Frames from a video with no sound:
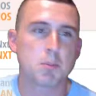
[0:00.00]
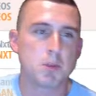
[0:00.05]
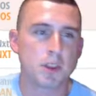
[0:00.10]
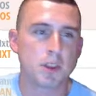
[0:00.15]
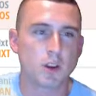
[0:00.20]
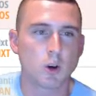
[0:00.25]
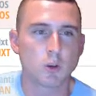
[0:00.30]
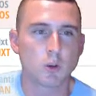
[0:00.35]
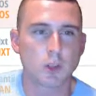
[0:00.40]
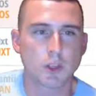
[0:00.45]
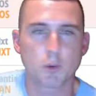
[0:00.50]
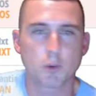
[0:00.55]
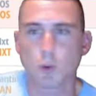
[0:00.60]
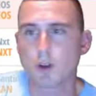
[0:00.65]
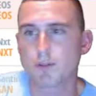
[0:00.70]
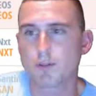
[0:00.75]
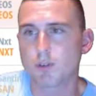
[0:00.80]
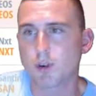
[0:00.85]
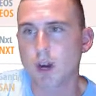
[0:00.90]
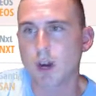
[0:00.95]
be the only
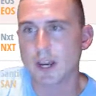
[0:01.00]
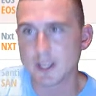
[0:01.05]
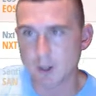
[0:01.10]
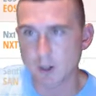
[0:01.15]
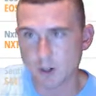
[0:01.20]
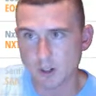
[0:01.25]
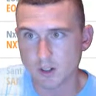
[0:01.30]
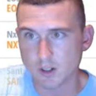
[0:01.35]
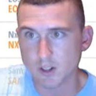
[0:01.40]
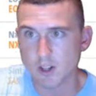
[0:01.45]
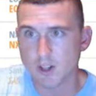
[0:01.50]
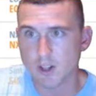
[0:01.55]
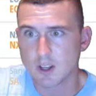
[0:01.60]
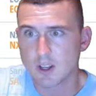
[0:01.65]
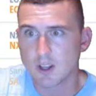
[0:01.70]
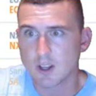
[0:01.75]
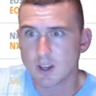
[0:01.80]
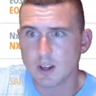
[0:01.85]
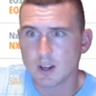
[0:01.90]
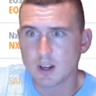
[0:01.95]
threat for IOTA.
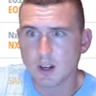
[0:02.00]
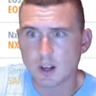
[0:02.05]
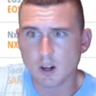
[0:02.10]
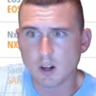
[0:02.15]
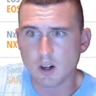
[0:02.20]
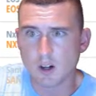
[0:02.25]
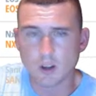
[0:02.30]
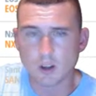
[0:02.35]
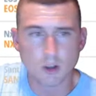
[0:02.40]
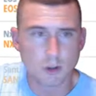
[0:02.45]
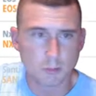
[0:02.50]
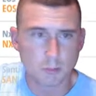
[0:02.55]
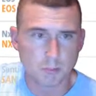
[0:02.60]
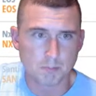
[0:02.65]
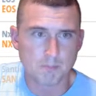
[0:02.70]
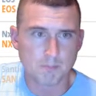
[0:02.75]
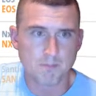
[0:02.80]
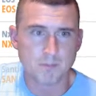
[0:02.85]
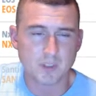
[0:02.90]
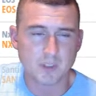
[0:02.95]

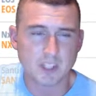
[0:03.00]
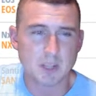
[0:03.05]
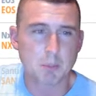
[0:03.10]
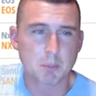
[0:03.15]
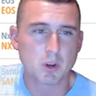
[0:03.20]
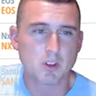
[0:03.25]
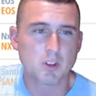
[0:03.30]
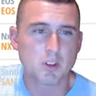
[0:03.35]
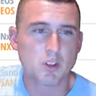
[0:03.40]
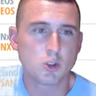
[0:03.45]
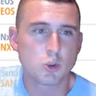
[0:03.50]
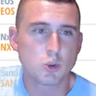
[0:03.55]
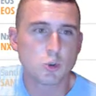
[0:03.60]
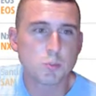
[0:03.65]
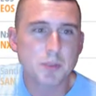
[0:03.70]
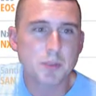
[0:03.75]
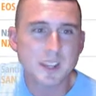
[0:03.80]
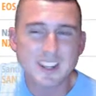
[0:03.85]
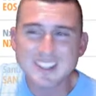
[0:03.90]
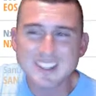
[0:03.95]
Number 2
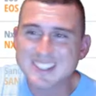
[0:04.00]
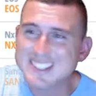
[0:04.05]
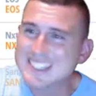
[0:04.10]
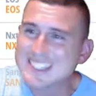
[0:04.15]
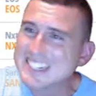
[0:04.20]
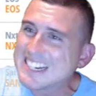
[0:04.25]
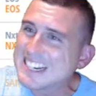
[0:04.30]
pick,